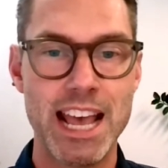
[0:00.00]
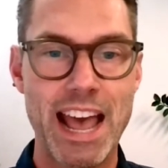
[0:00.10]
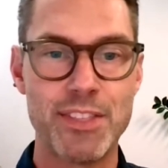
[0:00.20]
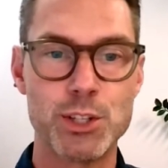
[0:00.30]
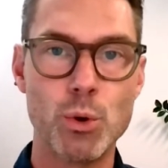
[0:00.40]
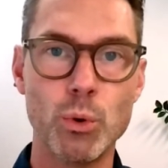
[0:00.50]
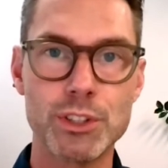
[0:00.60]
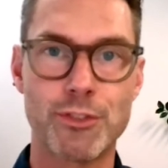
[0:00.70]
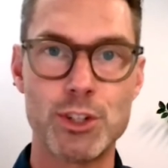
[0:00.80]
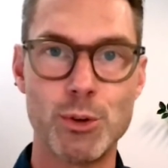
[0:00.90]
And the
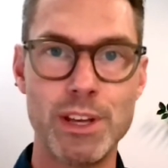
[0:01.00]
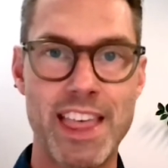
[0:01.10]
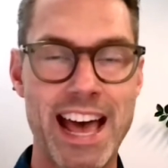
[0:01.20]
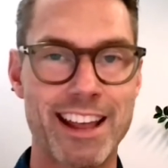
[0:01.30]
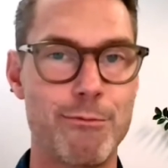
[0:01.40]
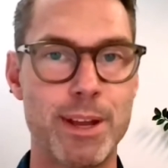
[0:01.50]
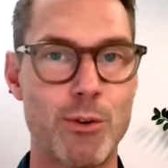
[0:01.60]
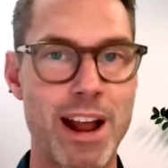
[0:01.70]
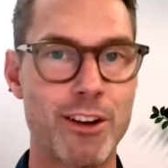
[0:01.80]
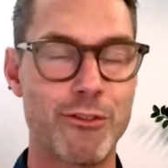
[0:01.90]
tools for doing that have been
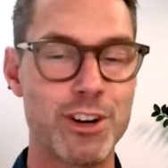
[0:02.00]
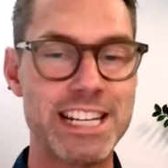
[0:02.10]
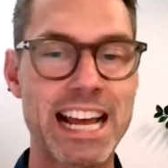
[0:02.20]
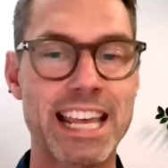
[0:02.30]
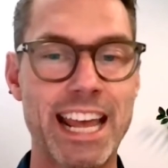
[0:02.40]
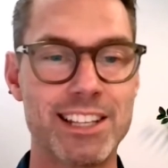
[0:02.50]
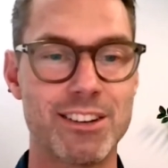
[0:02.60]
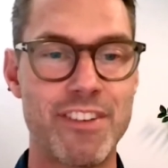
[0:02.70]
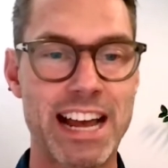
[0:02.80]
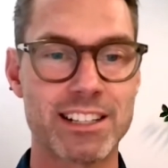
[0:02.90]
around for decades.
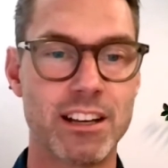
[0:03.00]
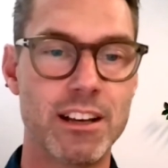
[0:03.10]
In fact,